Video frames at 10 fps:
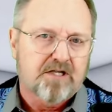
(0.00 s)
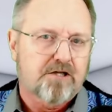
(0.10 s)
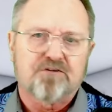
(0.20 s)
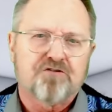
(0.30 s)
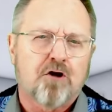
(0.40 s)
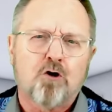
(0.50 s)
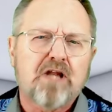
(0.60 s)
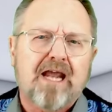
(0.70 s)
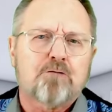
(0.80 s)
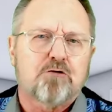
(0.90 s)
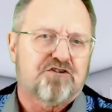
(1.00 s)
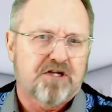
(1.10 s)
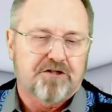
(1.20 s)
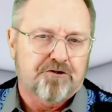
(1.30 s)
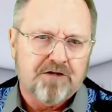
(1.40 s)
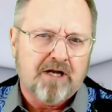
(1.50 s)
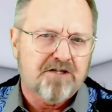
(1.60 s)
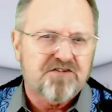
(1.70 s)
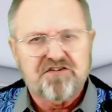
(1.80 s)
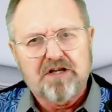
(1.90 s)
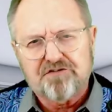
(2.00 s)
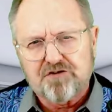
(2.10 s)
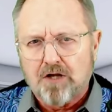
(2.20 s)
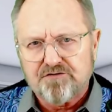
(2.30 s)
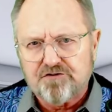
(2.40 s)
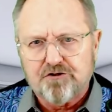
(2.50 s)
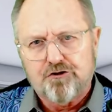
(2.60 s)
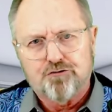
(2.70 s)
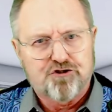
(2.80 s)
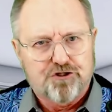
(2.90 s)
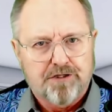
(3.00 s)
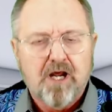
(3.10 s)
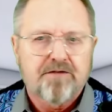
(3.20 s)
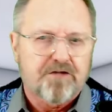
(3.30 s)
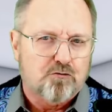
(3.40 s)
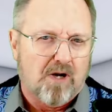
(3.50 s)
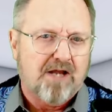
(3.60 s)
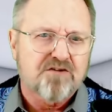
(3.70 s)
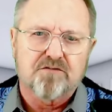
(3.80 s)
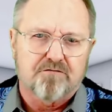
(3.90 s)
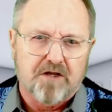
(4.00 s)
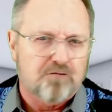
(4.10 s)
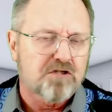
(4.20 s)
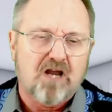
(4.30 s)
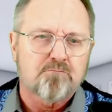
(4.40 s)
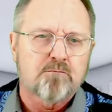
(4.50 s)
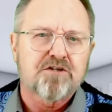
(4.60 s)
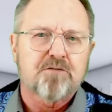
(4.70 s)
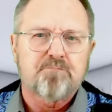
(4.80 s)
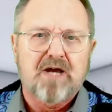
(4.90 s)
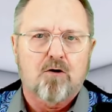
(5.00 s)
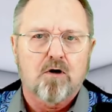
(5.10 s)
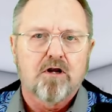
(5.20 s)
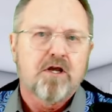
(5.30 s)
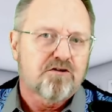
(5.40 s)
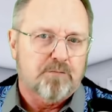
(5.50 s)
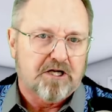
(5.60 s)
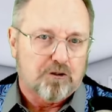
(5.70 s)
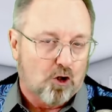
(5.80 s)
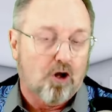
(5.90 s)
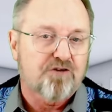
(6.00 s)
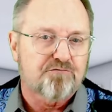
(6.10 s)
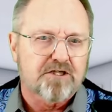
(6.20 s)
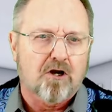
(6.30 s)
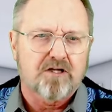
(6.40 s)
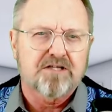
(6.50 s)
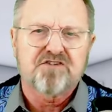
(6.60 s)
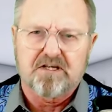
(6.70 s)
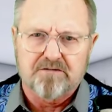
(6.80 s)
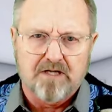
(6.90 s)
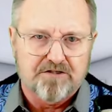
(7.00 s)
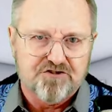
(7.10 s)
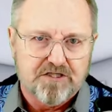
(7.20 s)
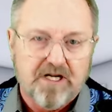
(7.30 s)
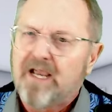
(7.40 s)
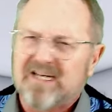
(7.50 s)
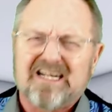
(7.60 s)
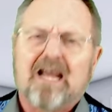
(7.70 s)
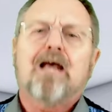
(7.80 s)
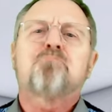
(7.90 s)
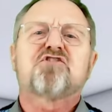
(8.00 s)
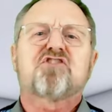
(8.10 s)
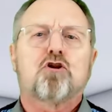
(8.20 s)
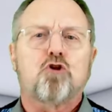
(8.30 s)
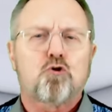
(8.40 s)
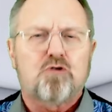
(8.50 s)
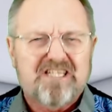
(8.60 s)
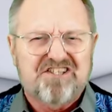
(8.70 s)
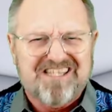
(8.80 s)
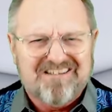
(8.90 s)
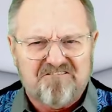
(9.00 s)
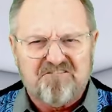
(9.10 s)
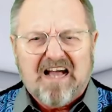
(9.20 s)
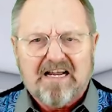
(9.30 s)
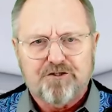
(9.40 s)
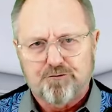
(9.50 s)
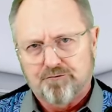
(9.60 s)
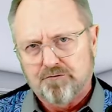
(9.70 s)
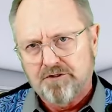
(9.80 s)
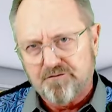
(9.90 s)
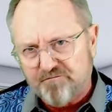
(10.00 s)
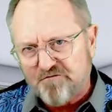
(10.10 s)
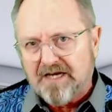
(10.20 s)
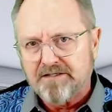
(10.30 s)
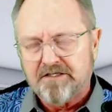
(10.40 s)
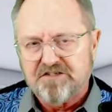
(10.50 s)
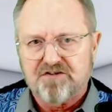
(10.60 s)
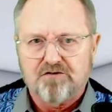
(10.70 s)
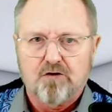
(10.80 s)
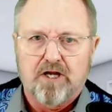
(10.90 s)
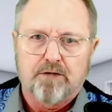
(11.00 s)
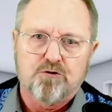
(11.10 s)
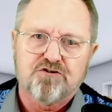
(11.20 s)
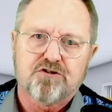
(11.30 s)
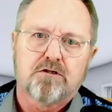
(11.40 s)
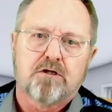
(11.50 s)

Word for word: There is no language in the United States Constitution that grants the federal government the power to make laws regarding technology, and I absolutely defy you to find any such language.